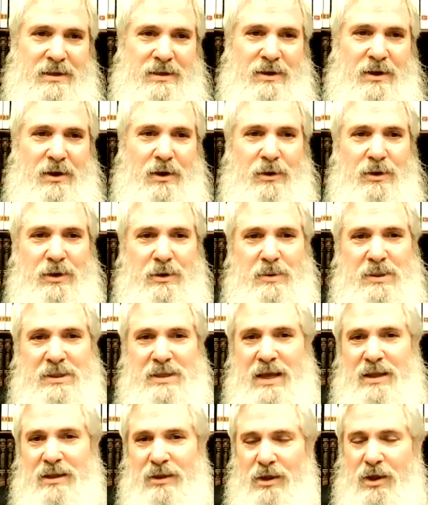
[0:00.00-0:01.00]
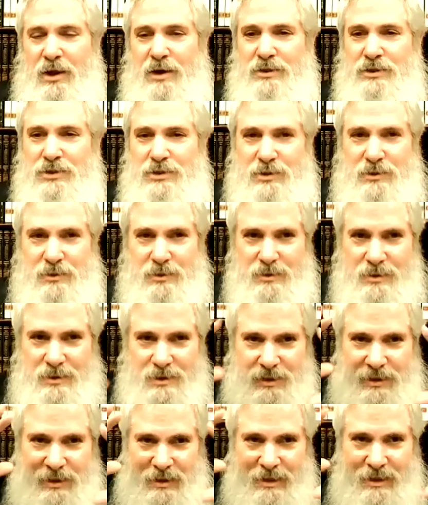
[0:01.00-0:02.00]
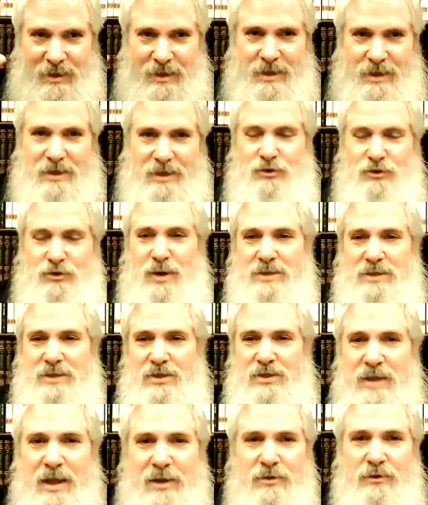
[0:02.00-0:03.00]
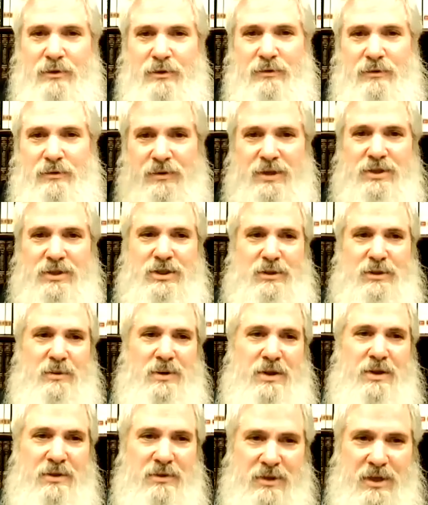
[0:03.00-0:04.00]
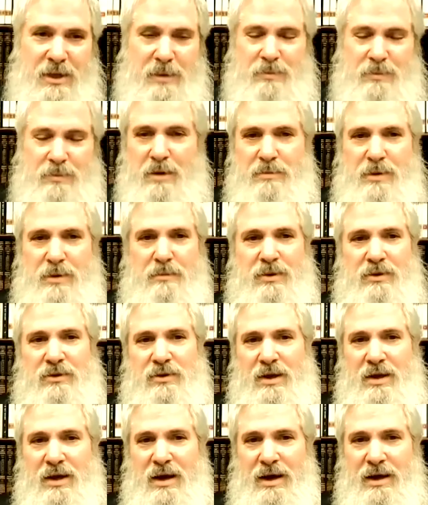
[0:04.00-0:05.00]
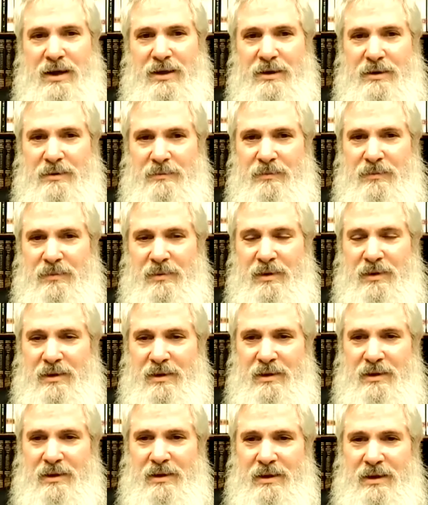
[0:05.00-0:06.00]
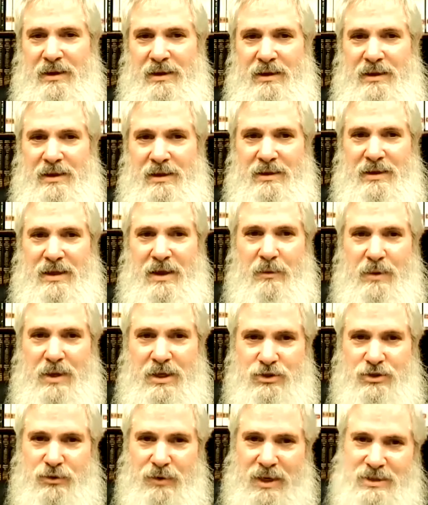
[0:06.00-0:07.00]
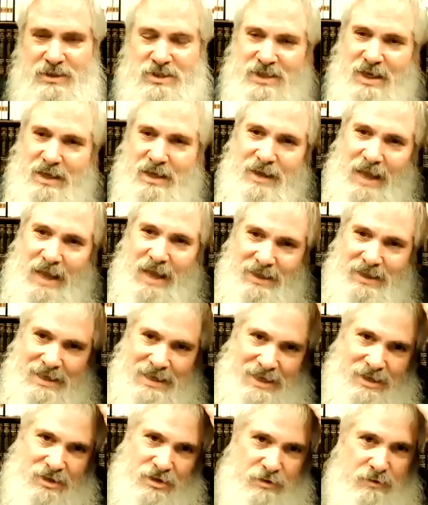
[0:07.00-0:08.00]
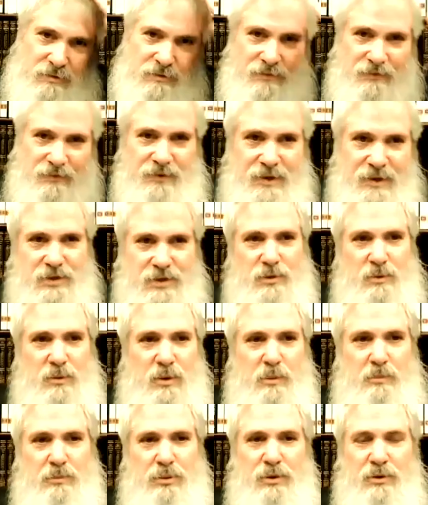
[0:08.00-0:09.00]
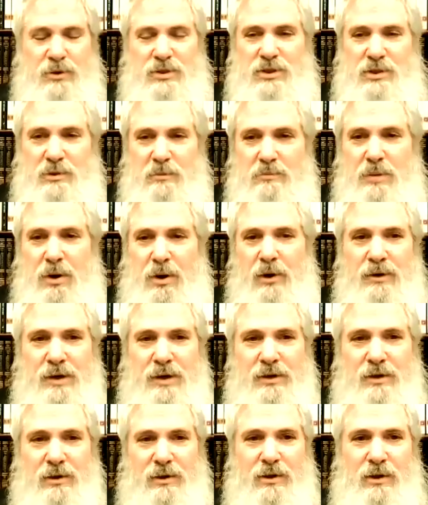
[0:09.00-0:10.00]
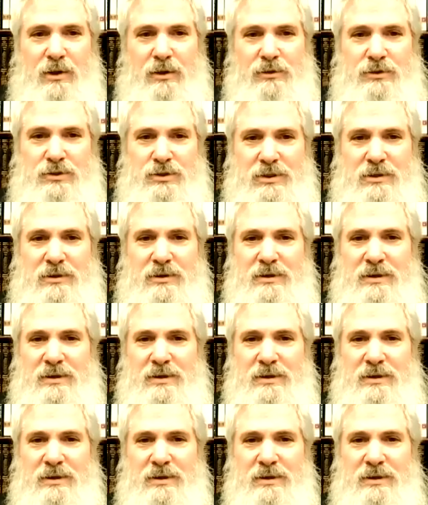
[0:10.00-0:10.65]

Only with that larger transcendental vision, with a deep commitment to God, that we transcend any individual person, party, or culture.